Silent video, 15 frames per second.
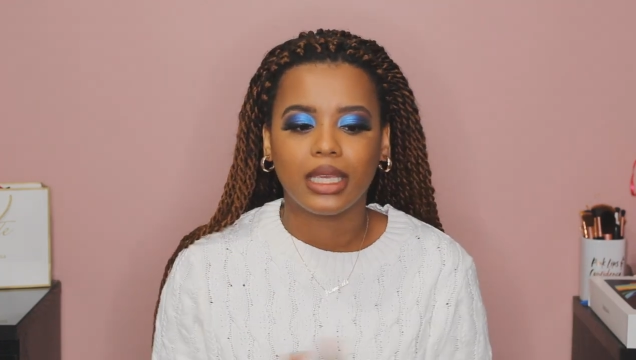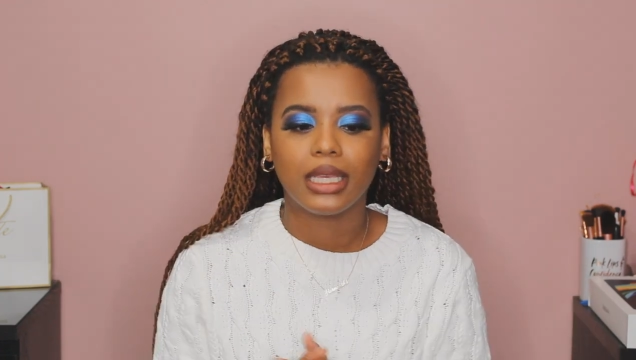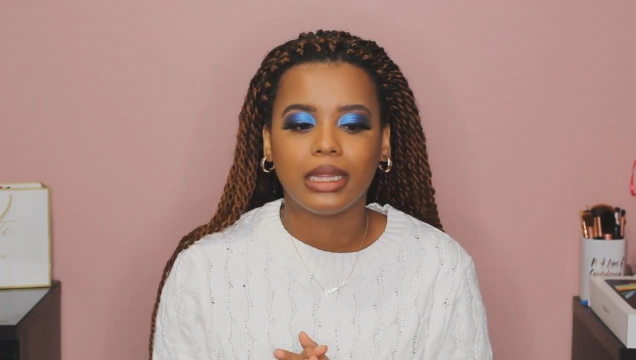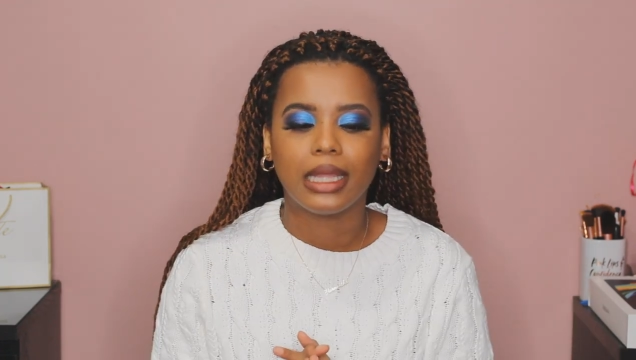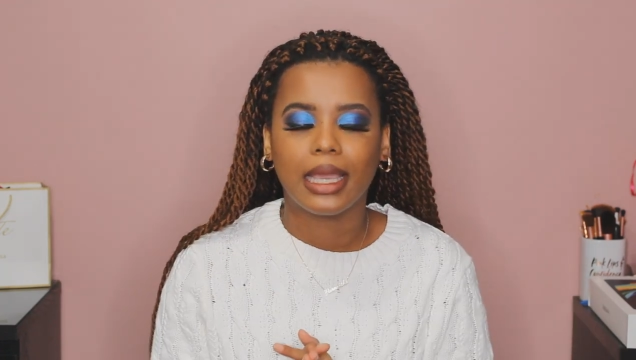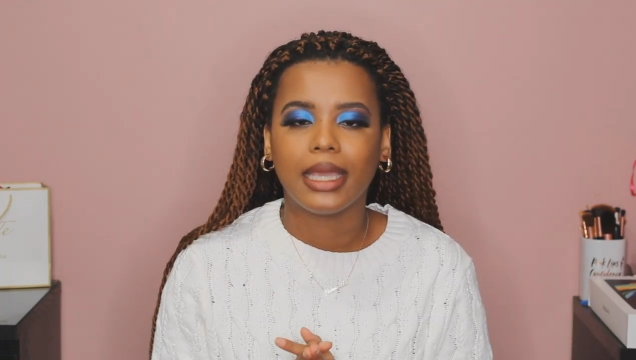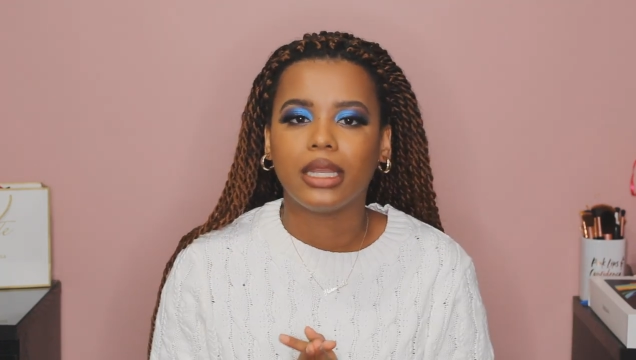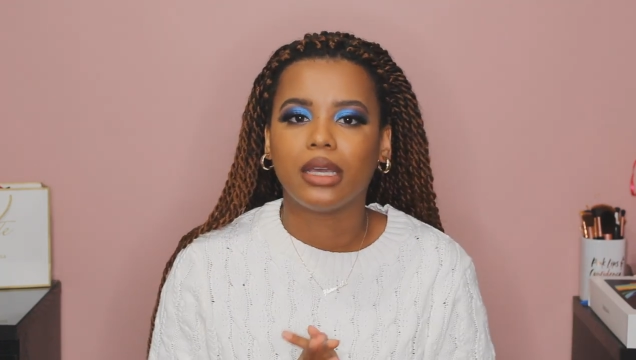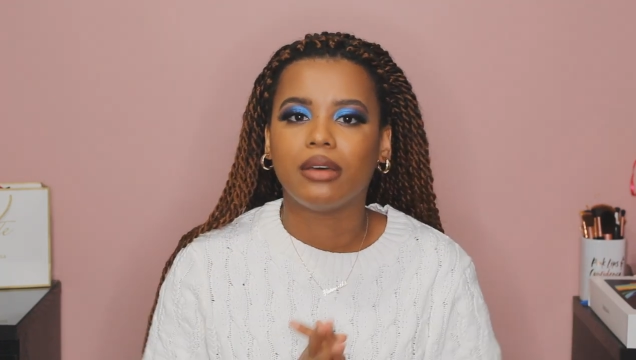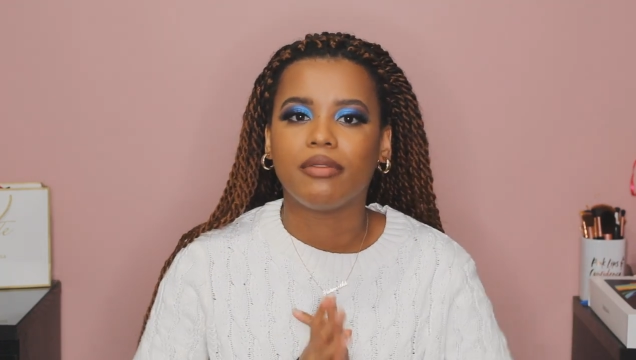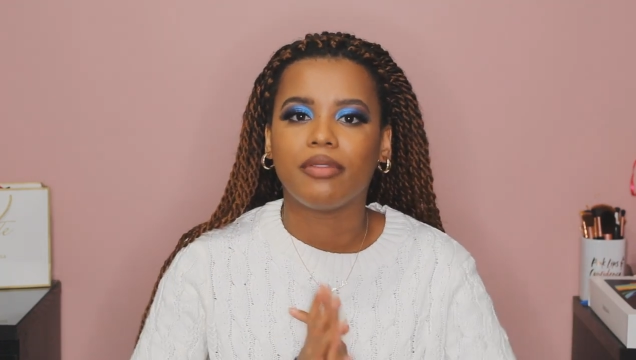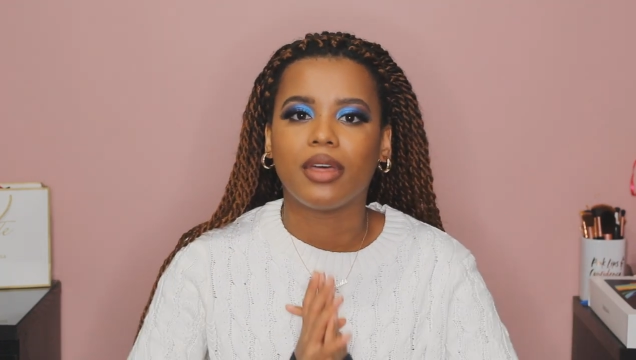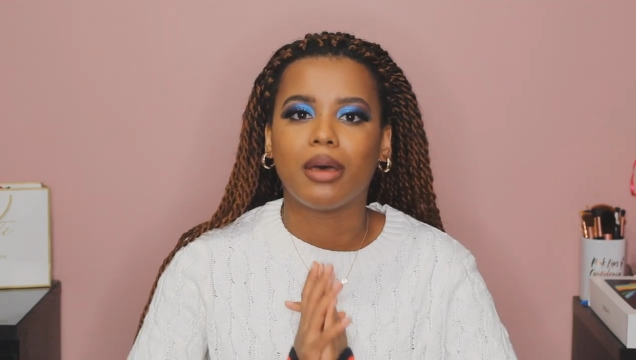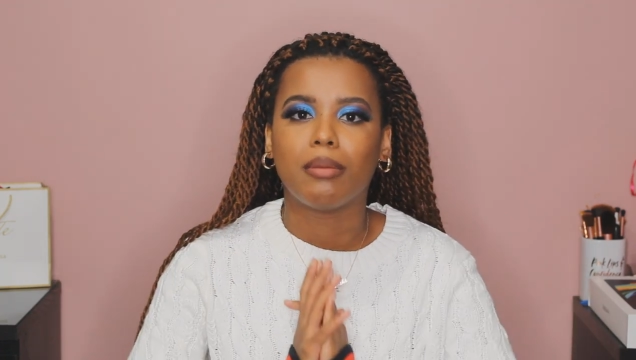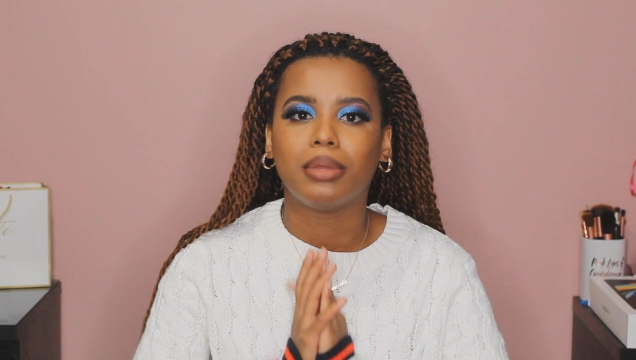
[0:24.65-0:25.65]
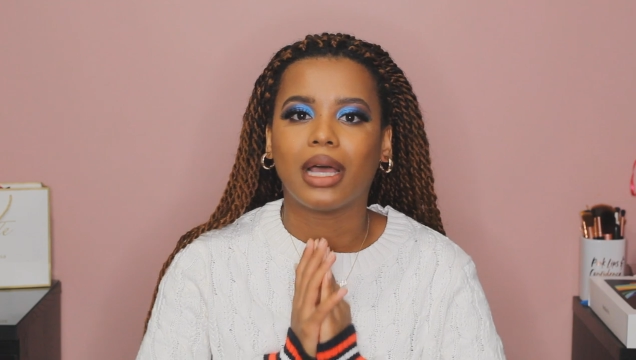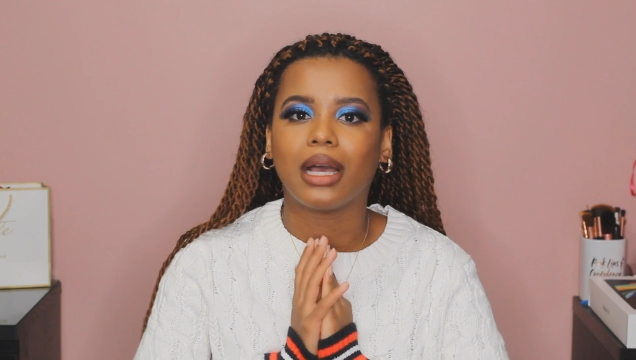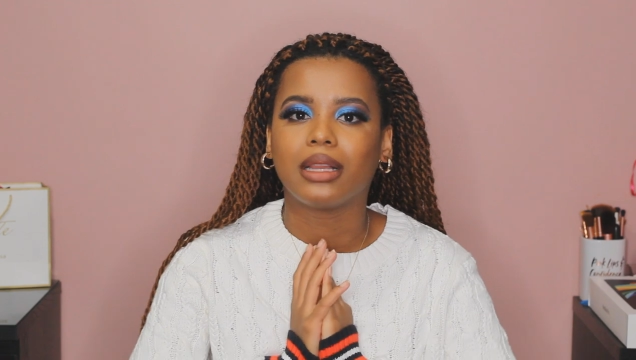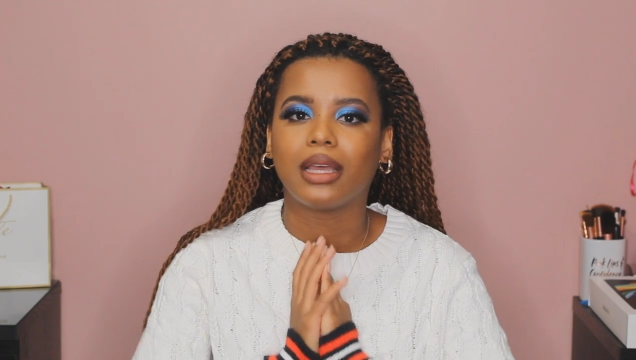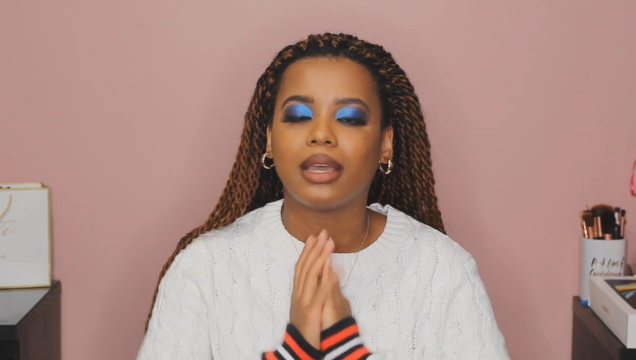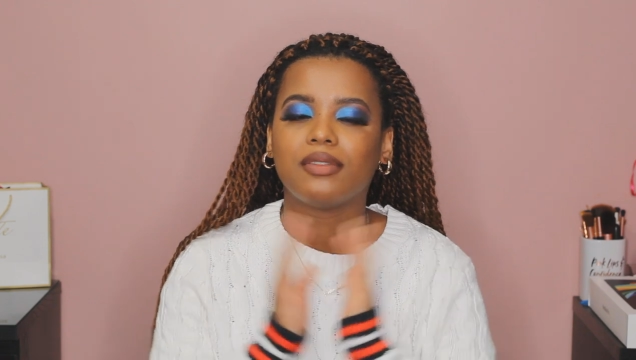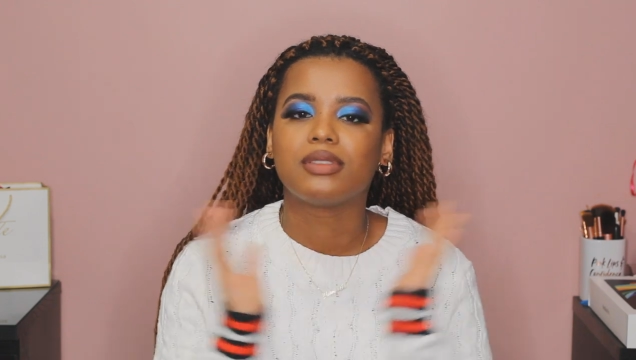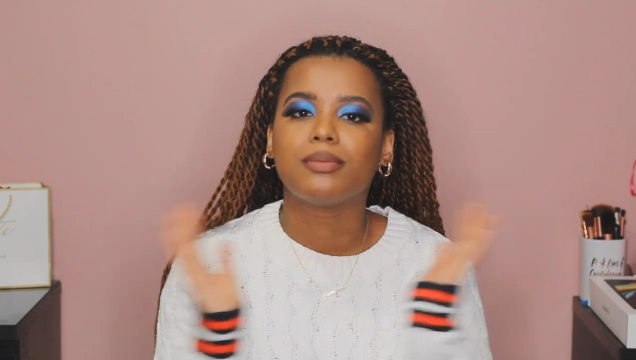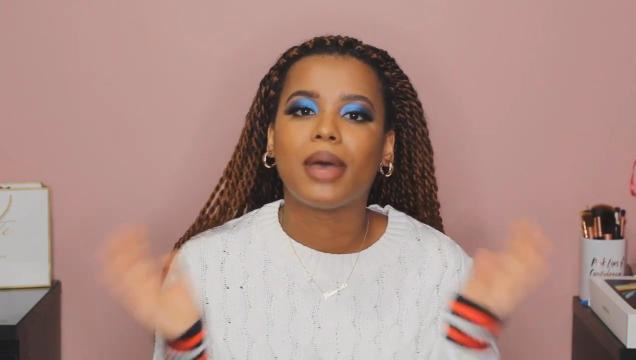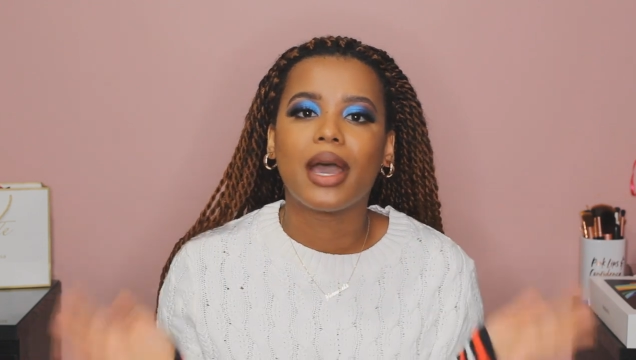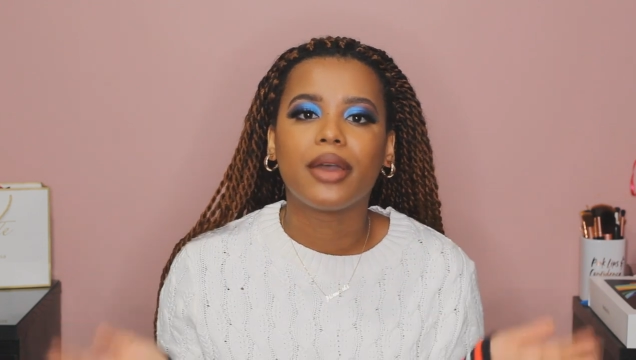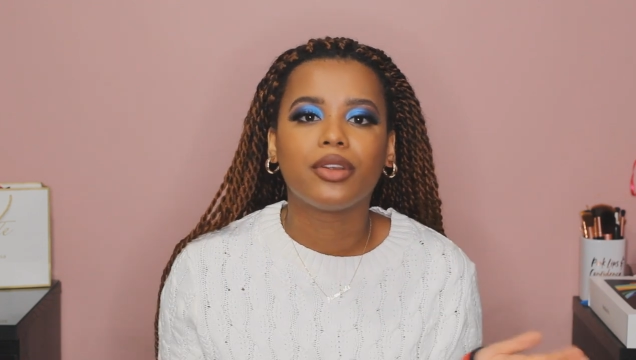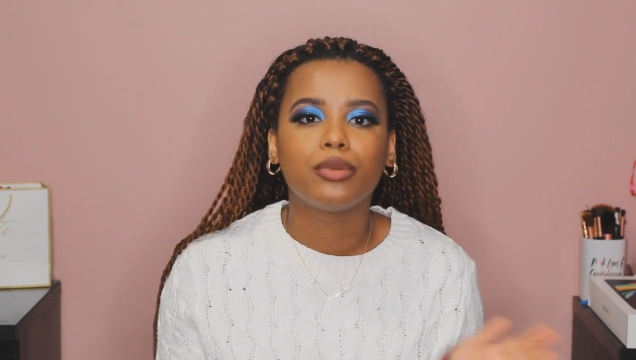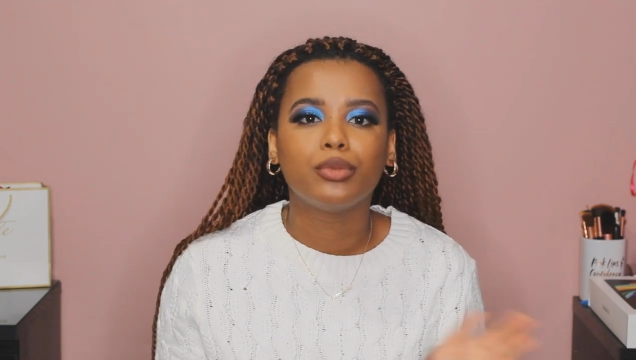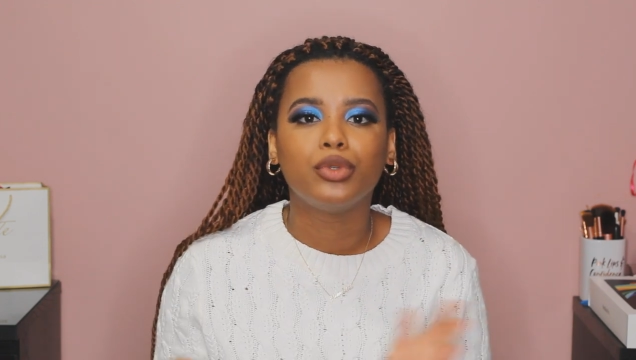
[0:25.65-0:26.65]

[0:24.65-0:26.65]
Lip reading: In light of the Black Lives Matter